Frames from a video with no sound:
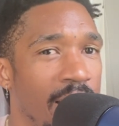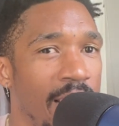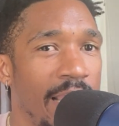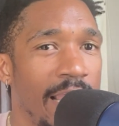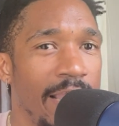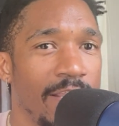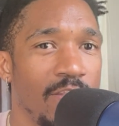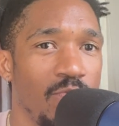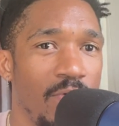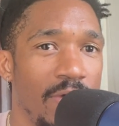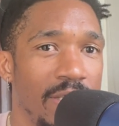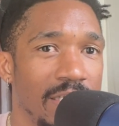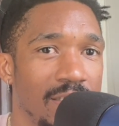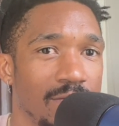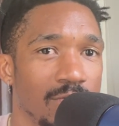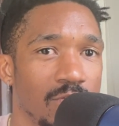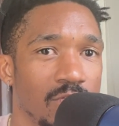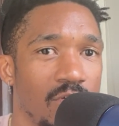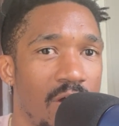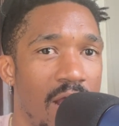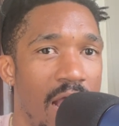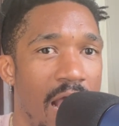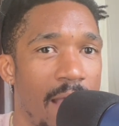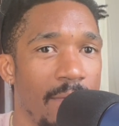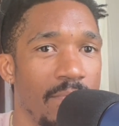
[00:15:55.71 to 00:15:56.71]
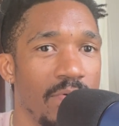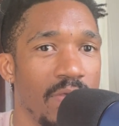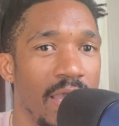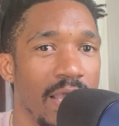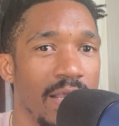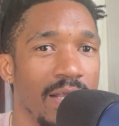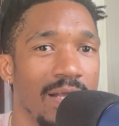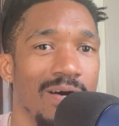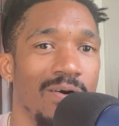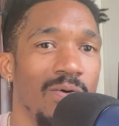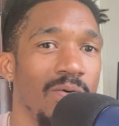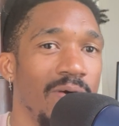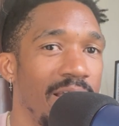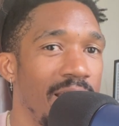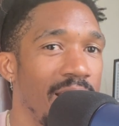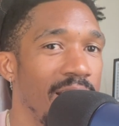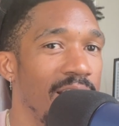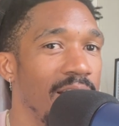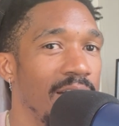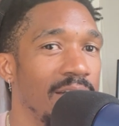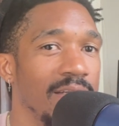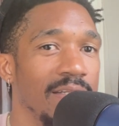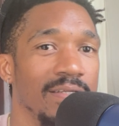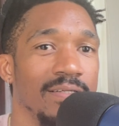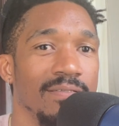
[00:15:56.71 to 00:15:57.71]
and you ain't subscribed yet, go ahead
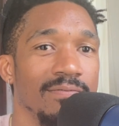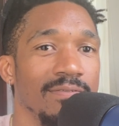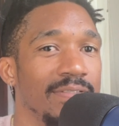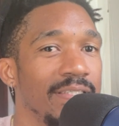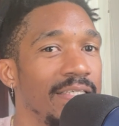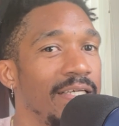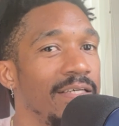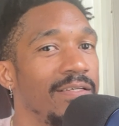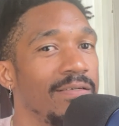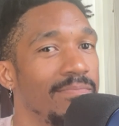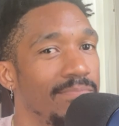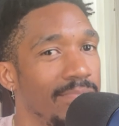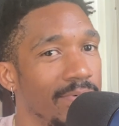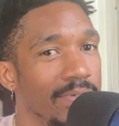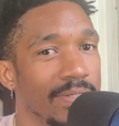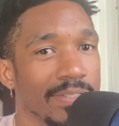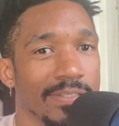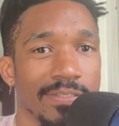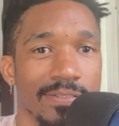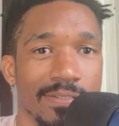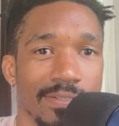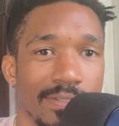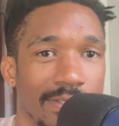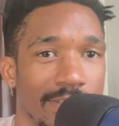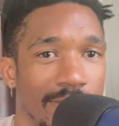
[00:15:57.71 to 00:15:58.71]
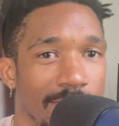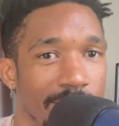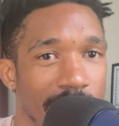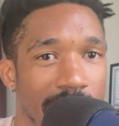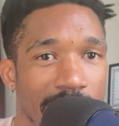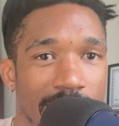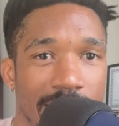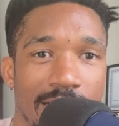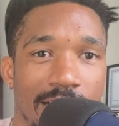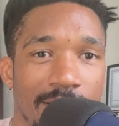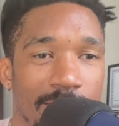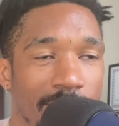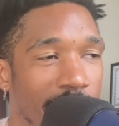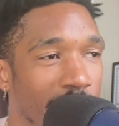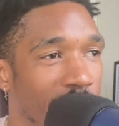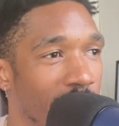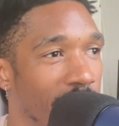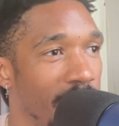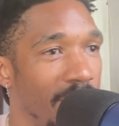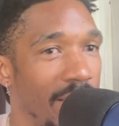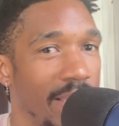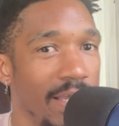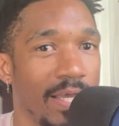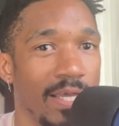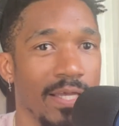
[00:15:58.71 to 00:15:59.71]
and give your boy a sub, man. Come on,
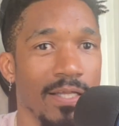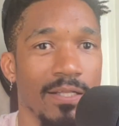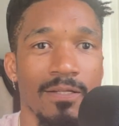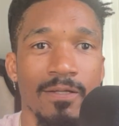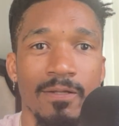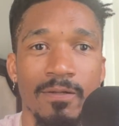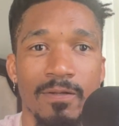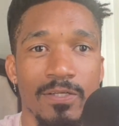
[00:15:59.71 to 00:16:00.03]
man.